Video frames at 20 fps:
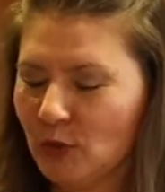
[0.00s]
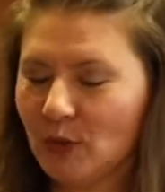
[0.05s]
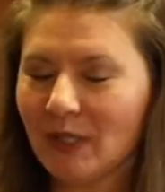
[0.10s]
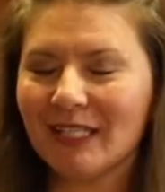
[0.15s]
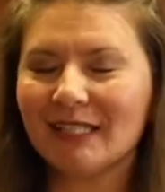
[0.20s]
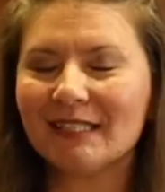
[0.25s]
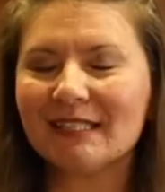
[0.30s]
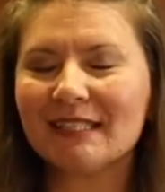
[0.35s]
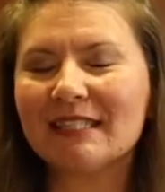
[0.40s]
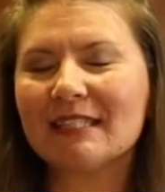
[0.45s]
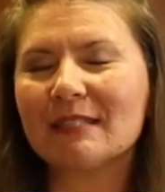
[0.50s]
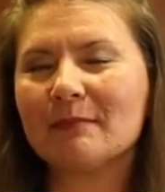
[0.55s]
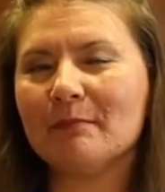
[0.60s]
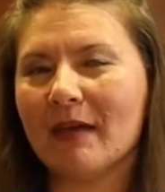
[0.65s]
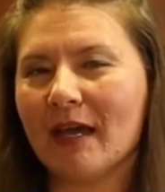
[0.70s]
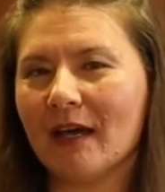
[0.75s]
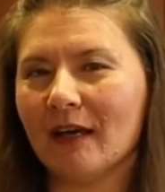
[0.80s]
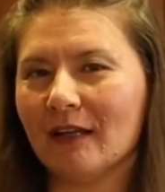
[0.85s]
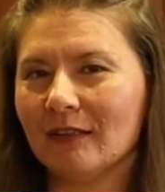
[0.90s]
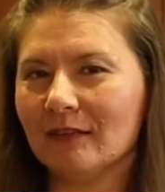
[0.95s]
can
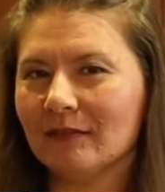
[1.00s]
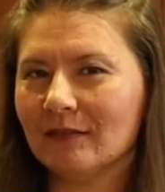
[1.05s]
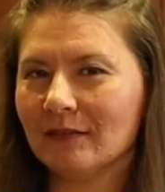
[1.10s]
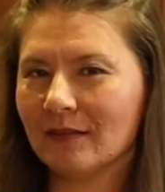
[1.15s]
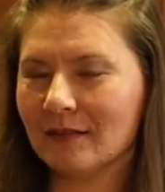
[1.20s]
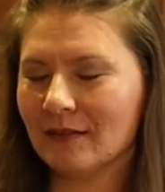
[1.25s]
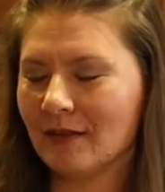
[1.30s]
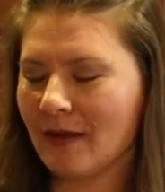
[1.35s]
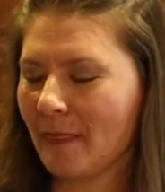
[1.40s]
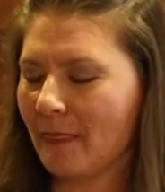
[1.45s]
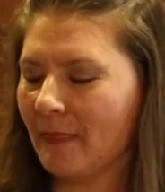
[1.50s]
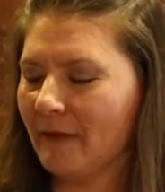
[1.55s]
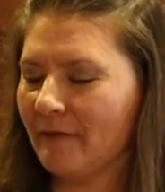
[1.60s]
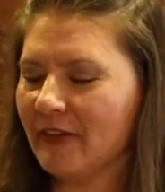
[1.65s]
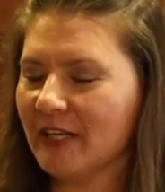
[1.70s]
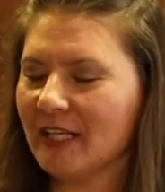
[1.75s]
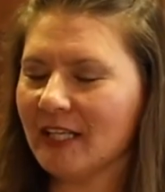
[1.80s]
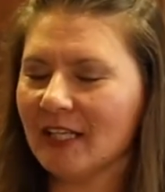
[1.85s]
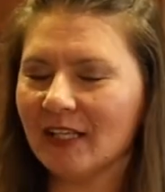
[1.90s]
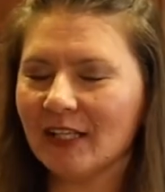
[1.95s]
smell the
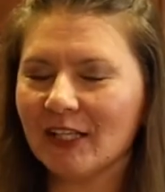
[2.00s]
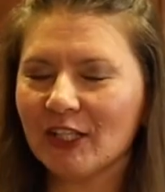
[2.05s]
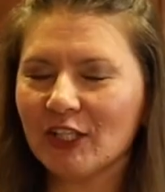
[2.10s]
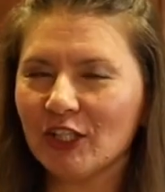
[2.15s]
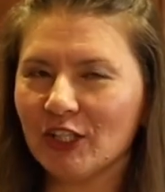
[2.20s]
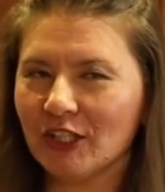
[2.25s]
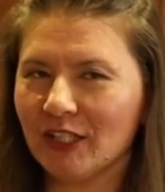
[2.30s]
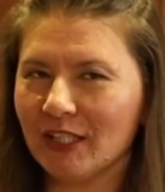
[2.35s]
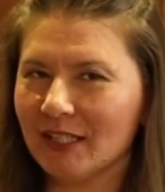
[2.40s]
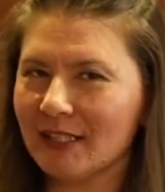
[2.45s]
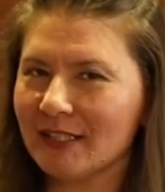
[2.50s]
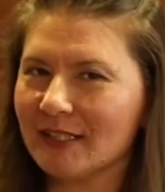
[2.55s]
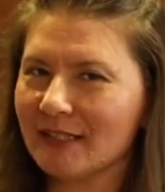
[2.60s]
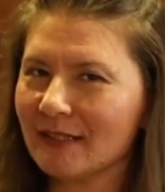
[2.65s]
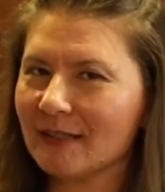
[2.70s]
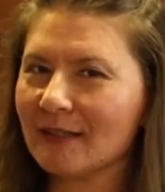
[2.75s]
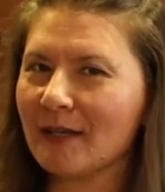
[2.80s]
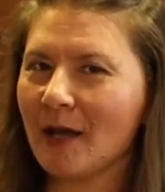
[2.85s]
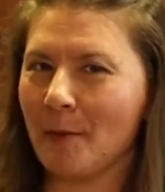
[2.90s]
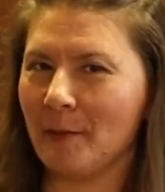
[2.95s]
vanilla
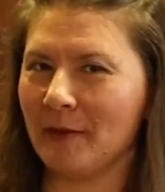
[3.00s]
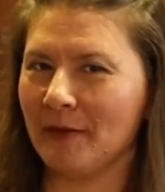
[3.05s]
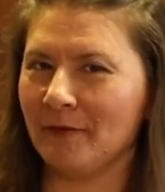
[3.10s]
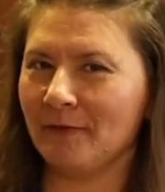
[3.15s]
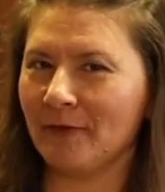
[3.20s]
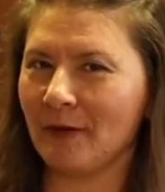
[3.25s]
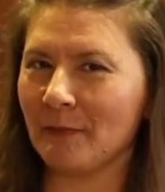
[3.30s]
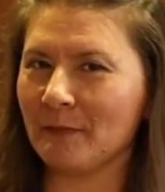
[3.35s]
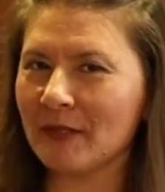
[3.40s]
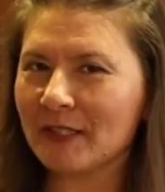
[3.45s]
goodness coming from